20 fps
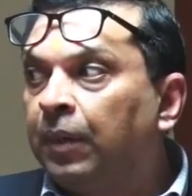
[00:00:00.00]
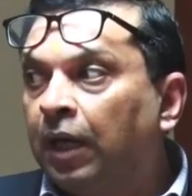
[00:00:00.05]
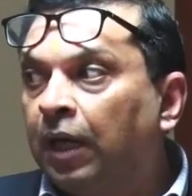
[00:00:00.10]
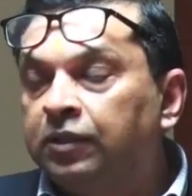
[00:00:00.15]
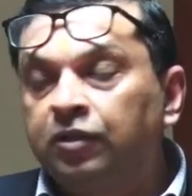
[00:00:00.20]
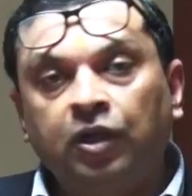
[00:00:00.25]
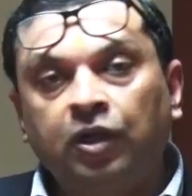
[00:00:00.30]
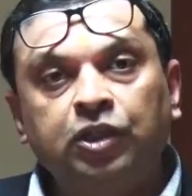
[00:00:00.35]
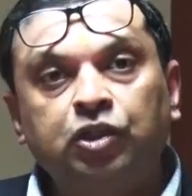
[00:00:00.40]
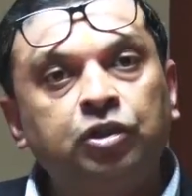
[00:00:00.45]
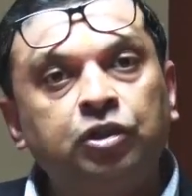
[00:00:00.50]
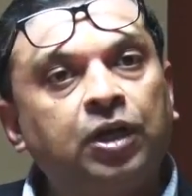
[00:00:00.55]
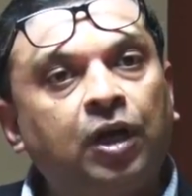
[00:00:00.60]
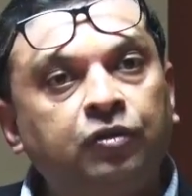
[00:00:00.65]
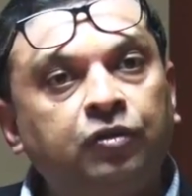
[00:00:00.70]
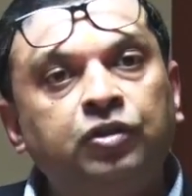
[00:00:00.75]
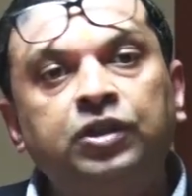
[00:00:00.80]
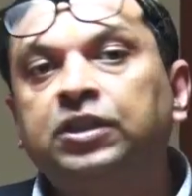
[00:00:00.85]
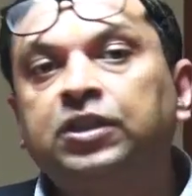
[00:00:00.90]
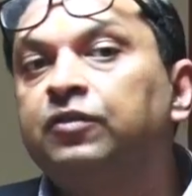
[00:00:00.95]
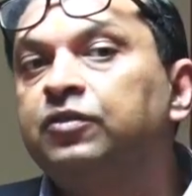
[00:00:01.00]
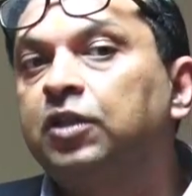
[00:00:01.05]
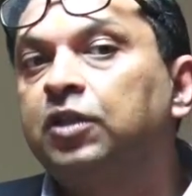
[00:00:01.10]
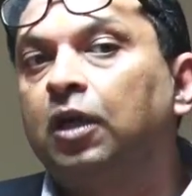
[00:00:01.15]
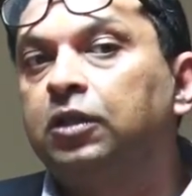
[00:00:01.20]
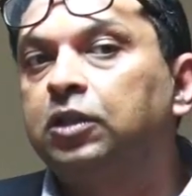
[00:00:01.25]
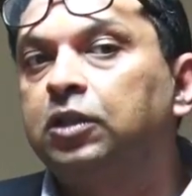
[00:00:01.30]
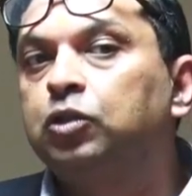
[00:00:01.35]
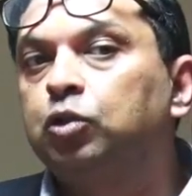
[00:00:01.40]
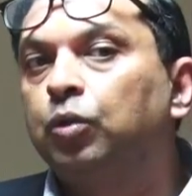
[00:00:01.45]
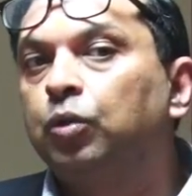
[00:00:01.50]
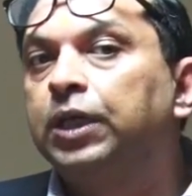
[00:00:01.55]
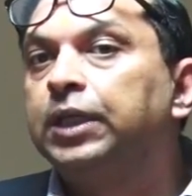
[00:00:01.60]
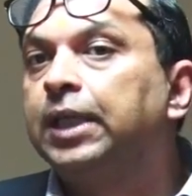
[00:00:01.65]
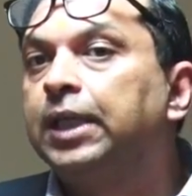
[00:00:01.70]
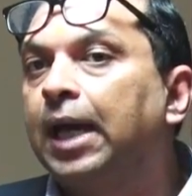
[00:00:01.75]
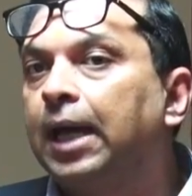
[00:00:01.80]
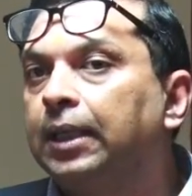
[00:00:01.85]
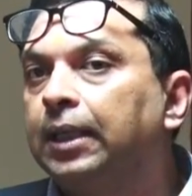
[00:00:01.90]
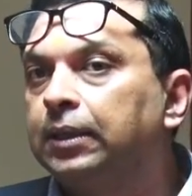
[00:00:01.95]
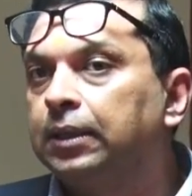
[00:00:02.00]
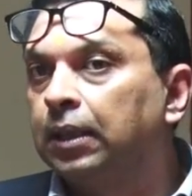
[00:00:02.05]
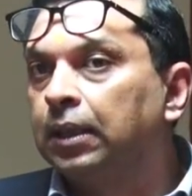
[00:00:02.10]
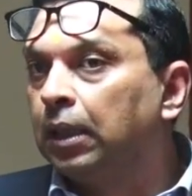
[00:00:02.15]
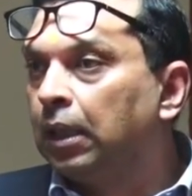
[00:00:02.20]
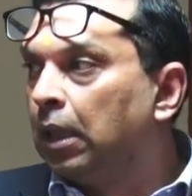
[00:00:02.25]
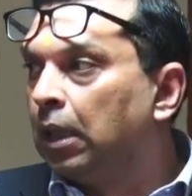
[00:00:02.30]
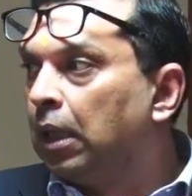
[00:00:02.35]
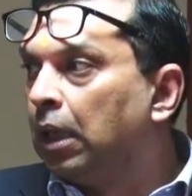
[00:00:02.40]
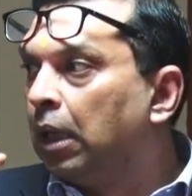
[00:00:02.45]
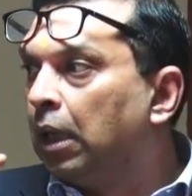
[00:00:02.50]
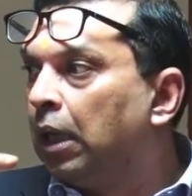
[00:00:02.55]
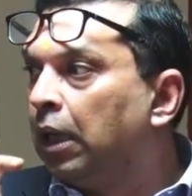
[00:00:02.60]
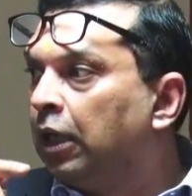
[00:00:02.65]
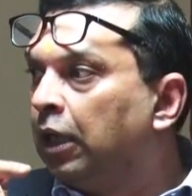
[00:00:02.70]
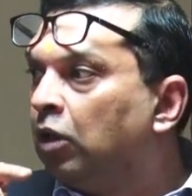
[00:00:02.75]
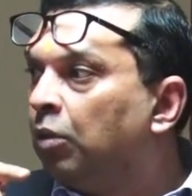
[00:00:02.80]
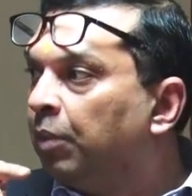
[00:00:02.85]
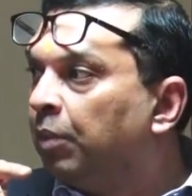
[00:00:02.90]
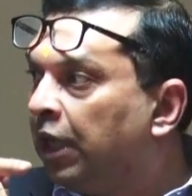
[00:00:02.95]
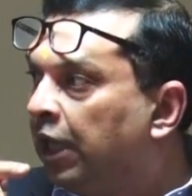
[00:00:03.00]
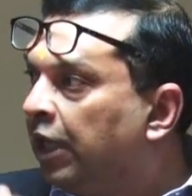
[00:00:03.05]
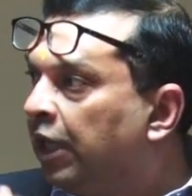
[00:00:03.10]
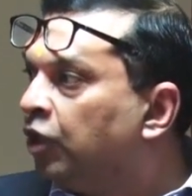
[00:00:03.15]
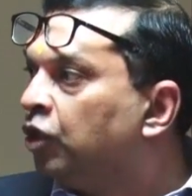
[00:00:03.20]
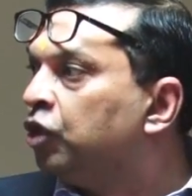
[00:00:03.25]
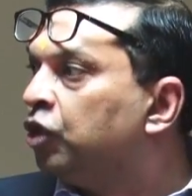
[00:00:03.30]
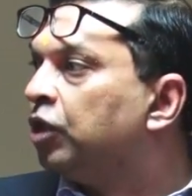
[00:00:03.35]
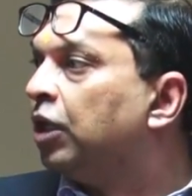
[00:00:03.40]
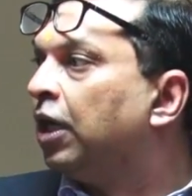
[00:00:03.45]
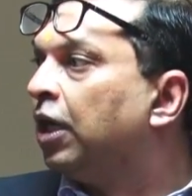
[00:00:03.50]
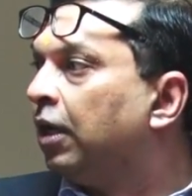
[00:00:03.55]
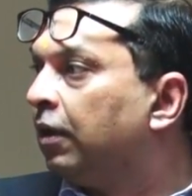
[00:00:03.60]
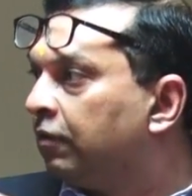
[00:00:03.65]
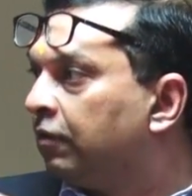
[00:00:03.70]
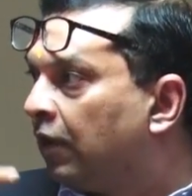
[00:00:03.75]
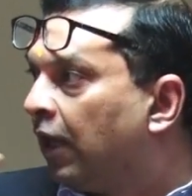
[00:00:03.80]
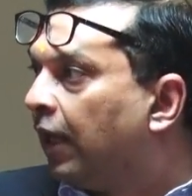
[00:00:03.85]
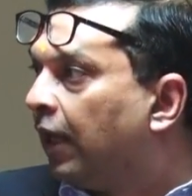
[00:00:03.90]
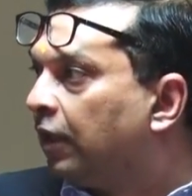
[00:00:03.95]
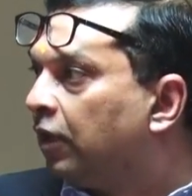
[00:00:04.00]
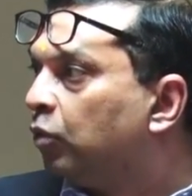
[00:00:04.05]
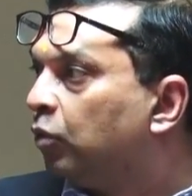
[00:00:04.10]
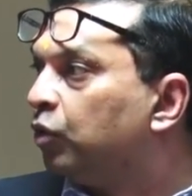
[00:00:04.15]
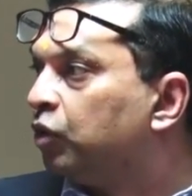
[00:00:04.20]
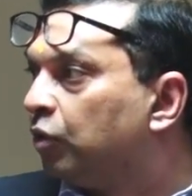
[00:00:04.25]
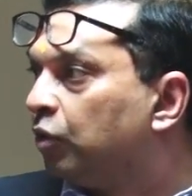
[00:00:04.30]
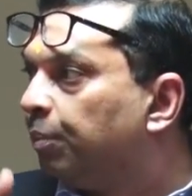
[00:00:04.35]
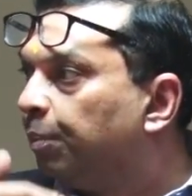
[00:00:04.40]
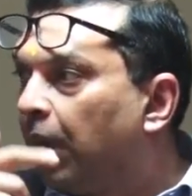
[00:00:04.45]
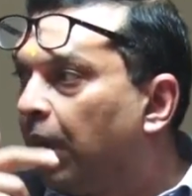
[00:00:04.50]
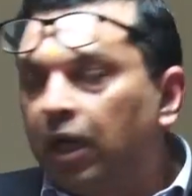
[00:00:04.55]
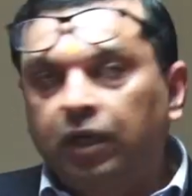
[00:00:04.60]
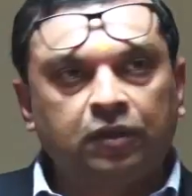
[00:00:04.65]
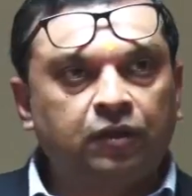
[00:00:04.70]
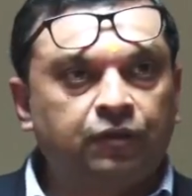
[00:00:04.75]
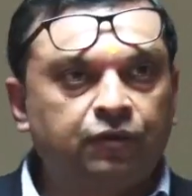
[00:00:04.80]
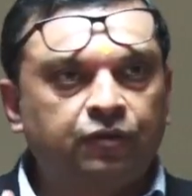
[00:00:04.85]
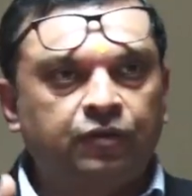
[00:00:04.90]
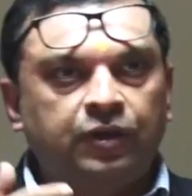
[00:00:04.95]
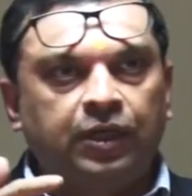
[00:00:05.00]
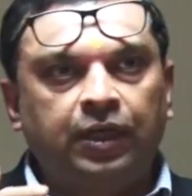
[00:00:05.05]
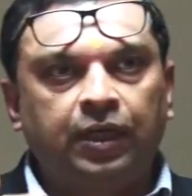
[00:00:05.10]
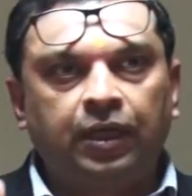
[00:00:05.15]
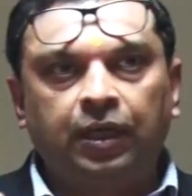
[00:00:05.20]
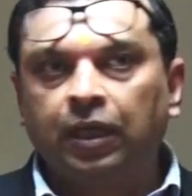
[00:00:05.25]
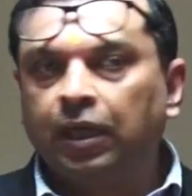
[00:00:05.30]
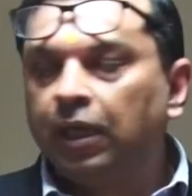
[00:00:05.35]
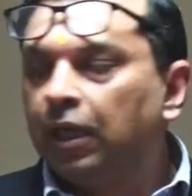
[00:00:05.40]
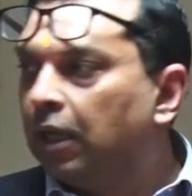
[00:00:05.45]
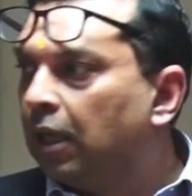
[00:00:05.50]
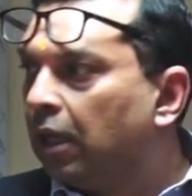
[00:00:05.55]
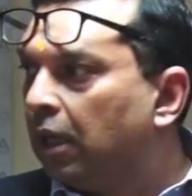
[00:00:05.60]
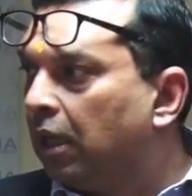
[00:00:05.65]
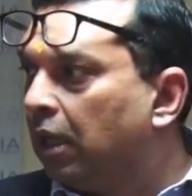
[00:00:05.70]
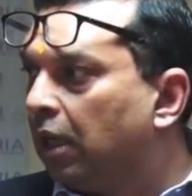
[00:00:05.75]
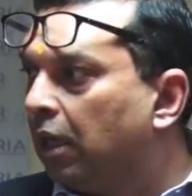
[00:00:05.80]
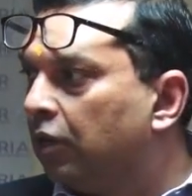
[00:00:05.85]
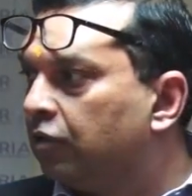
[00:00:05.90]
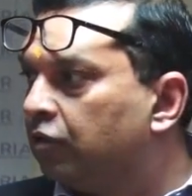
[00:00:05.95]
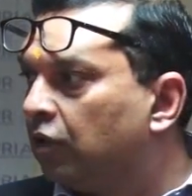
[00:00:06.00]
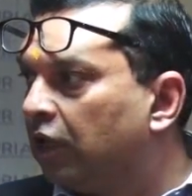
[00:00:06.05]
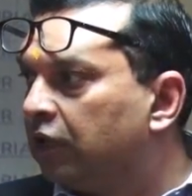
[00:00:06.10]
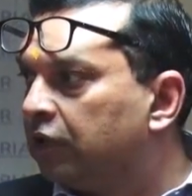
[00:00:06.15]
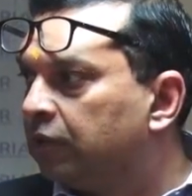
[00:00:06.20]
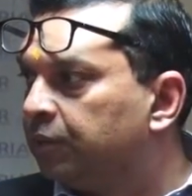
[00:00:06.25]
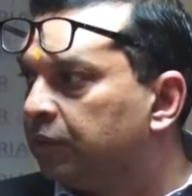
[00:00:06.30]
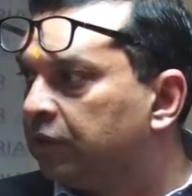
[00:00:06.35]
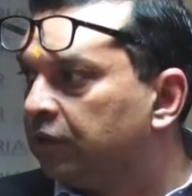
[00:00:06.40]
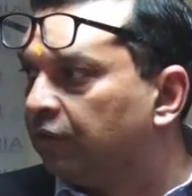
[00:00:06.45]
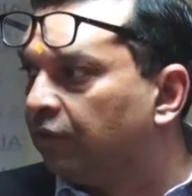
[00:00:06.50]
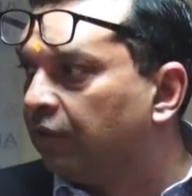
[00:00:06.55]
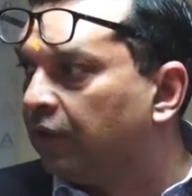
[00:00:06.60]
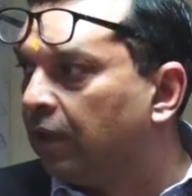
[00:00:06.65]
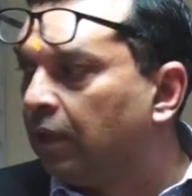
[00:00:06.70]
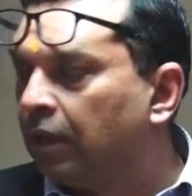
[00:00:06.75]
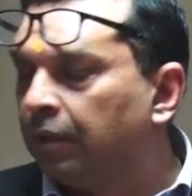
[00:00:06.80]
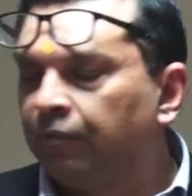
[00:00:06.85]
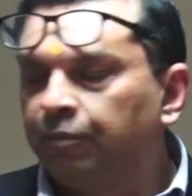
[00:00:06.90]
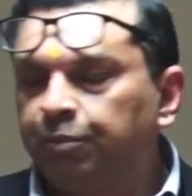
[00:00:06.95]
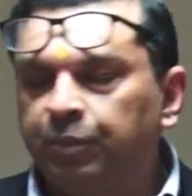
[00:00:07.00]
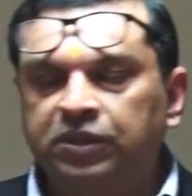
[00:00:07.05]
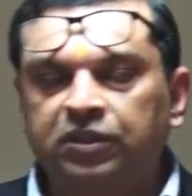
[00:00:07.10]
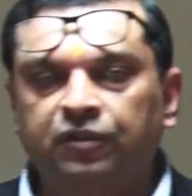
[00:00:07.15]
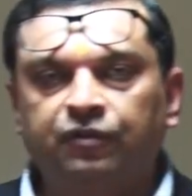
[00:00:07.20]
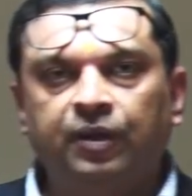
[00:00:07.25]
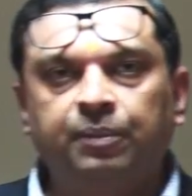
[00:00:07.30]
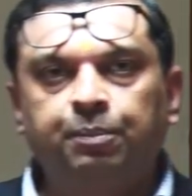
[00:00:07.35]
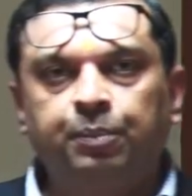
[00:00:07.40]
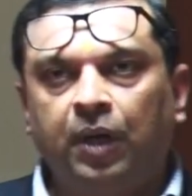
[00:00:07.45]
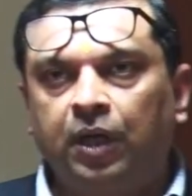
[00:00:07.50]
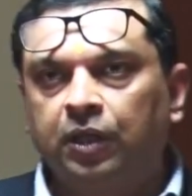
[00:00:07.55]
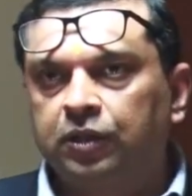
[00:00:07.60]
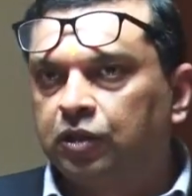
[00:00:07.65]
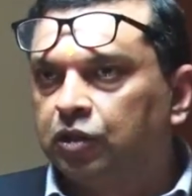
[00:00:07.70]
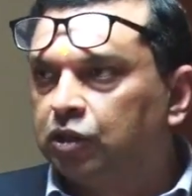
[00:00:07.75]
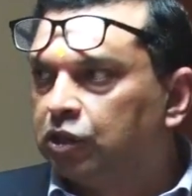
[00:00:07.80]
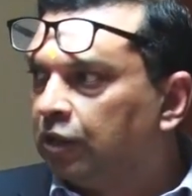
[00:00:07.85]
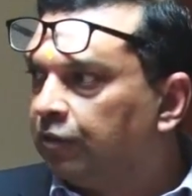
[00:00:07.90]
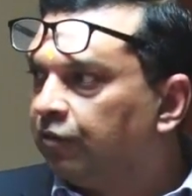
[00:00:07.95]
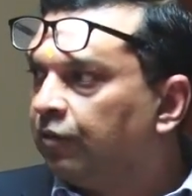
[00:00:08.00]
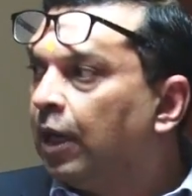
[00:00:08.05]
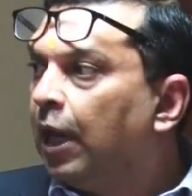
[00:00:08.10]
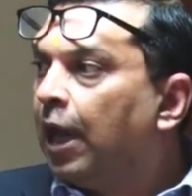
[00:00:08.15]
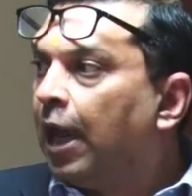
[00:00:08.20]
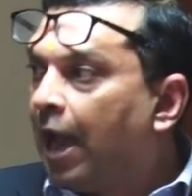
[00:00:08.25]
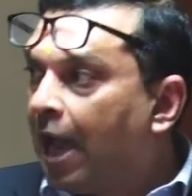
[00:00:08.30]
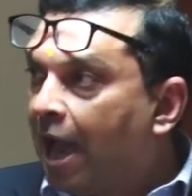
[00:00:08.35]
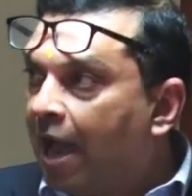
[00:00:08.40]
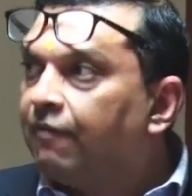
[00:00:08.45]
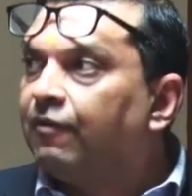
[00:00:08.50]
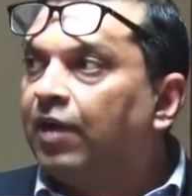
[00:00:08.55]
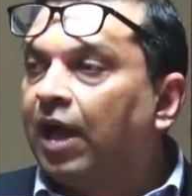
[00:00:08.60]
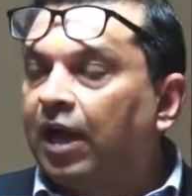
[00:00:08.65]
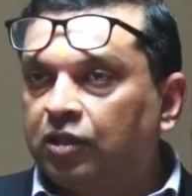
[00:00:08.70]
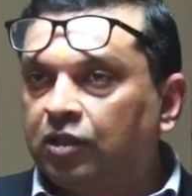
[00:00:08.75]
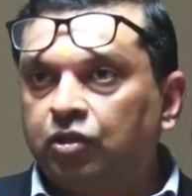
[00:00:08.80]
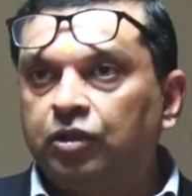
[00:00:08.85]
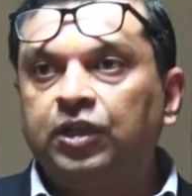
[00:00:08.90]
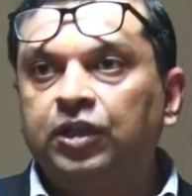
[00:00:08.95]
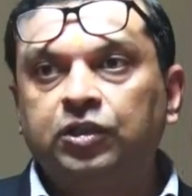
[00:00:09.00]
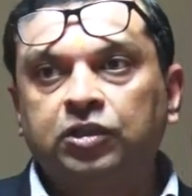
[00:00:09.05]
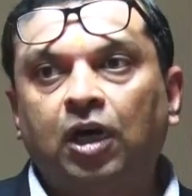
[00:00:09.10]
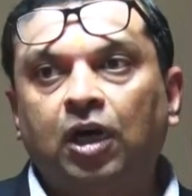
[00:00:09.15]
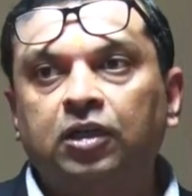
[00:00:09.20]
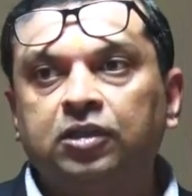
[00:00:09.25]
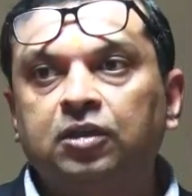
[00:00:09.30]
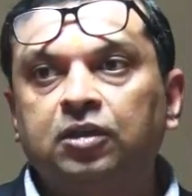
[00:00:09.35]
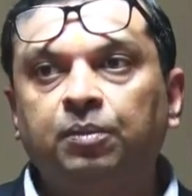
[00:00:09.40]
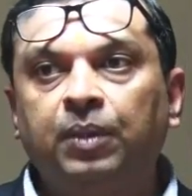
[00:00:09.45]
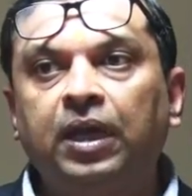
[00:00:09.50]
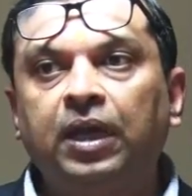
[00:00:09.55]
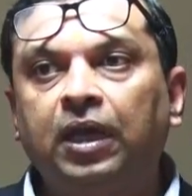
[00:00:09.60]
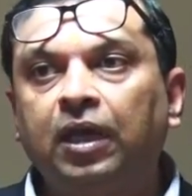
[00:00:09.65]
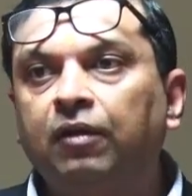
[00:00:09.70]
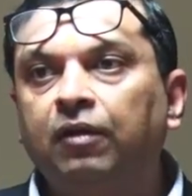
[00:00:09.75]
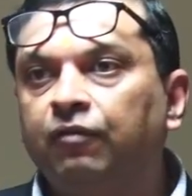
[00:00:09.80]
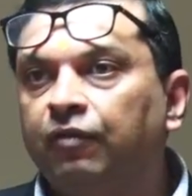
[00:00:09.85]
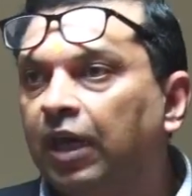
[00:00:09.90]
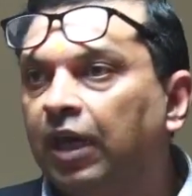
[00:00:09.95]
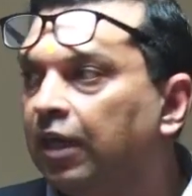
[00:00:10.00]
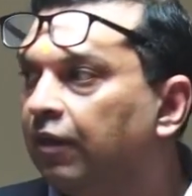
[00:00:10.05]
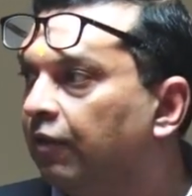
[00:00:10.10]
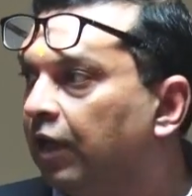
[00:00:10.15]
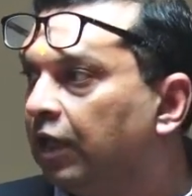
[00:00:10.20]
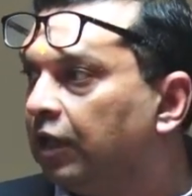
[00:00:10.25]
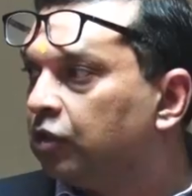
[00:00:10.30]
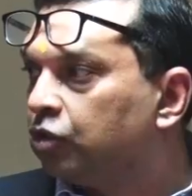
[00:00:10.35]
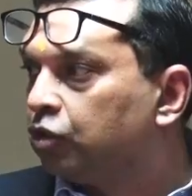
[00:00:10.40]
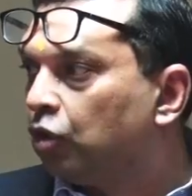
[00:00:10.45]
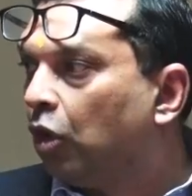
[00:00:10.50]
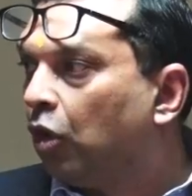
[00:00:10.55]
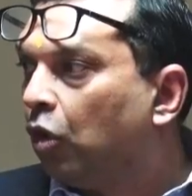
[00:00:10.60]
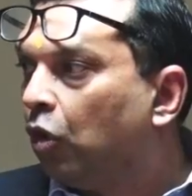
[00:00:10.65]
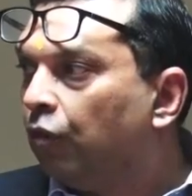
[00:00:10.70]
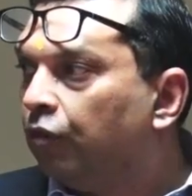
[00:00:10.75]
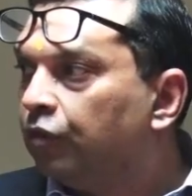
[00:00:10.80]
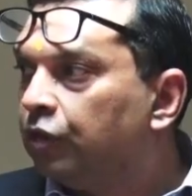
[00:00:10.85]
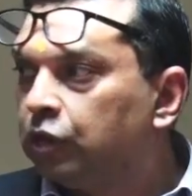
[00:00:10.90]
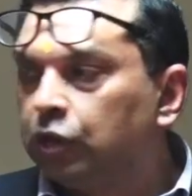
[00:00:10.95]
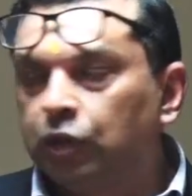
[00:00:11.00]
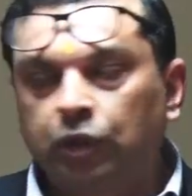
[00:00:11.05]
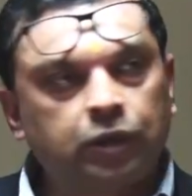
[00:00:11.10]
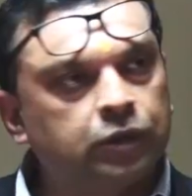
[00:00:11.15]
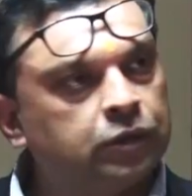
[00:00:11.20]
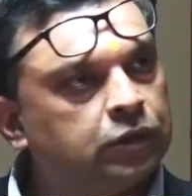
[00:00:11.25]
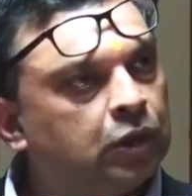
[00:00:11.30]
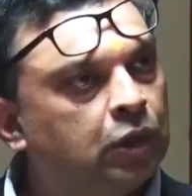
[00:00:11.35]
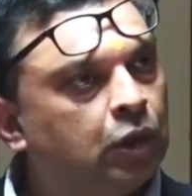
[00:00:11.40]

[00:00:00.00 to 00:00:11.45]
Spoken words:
other Asian countries have started doing that. Malaysia, Thailand, which are part of the Trans-Pacific Partnership, have actually started making very, very strong overtures